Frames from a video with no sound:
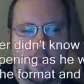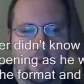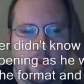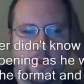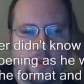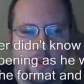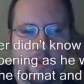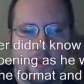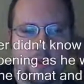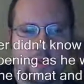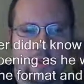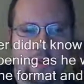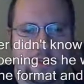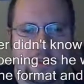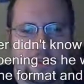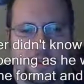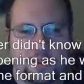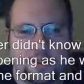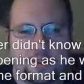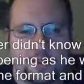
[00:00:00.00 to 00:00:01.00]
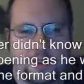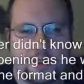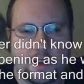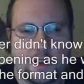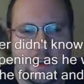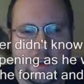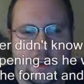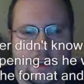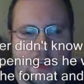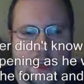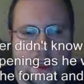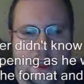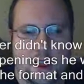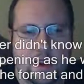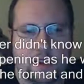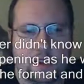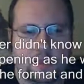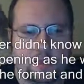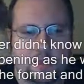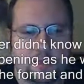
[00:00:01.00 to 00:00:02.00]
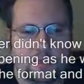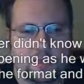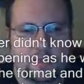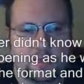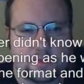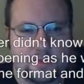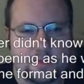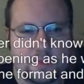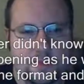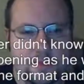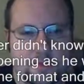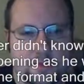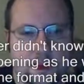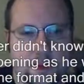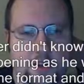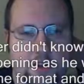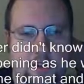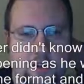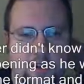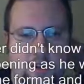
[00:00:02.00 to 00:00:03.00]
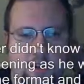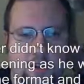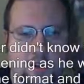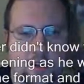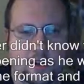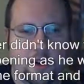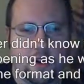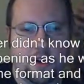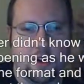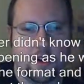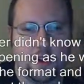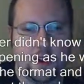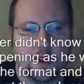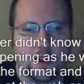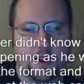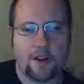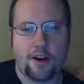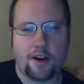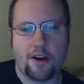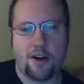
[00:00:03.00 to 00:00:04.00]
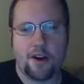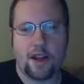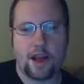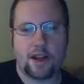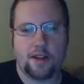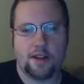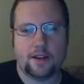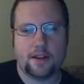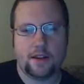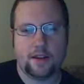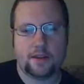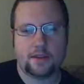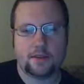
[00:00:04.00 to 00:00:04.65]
When the Wilson sisters get a facial scar in a car accident,